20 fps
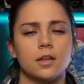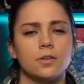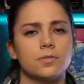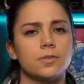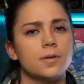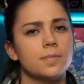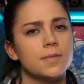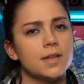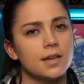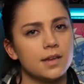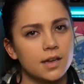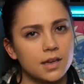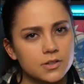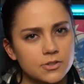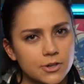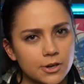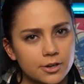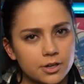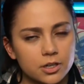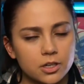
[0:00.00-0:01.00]
And from the
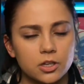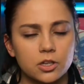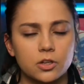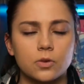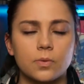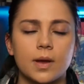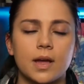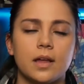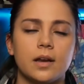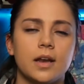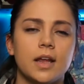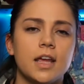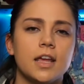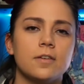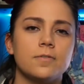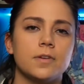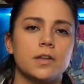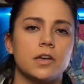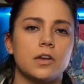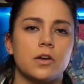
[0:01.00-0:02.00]
Kickstarter
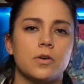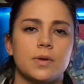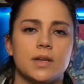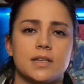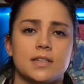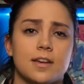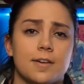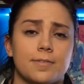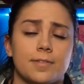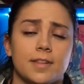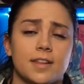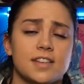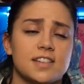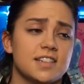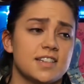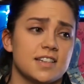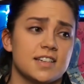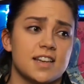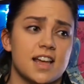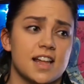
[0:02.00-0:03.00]
Q&A video, it
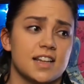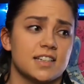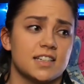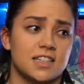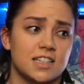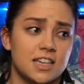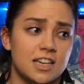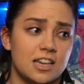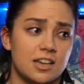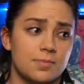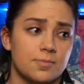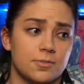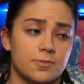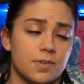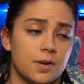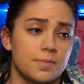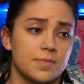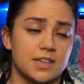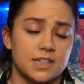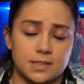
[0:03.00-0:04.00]
definitely did not seem
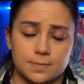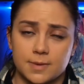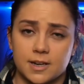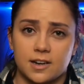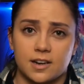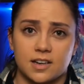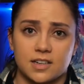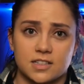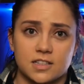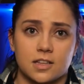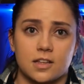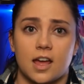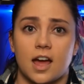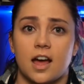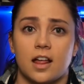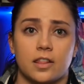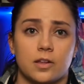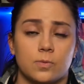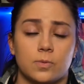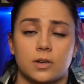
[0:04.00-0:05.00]
from these meetings the
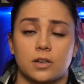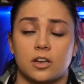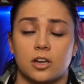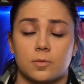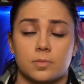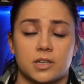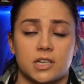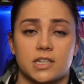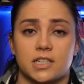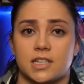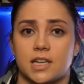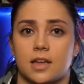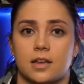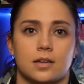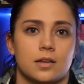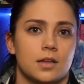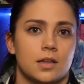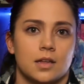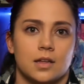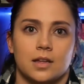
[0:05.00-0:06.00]
Hollywood companies
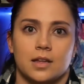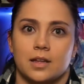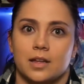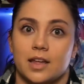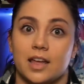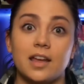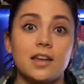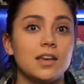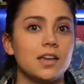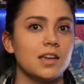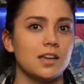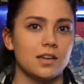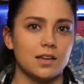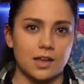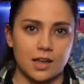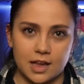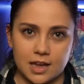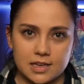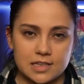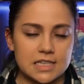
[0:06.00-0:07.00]
had
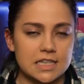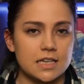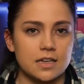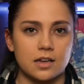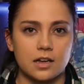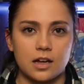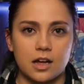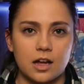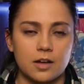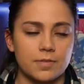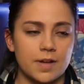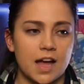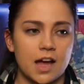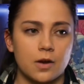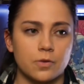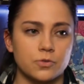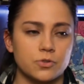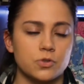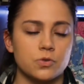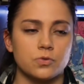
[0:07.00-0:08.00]
any idea of
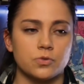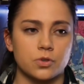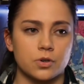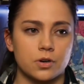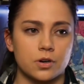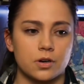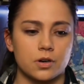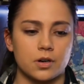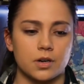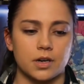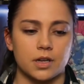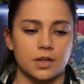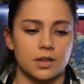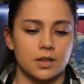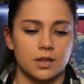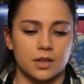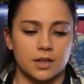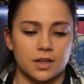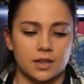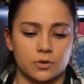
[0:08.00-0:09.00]
how to
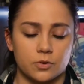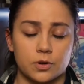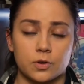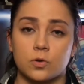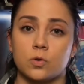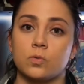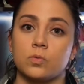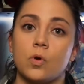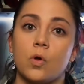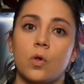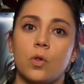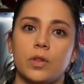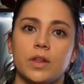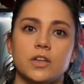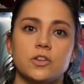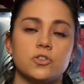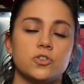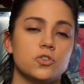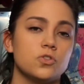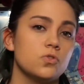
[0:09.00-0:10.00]
turn Critical
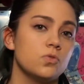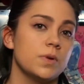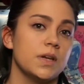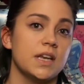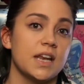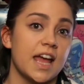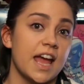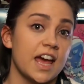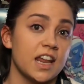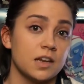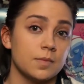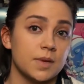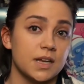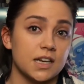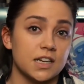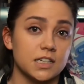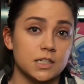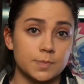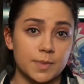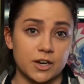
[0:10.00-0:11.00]
Role into an
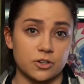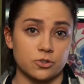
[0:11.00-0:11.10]
animated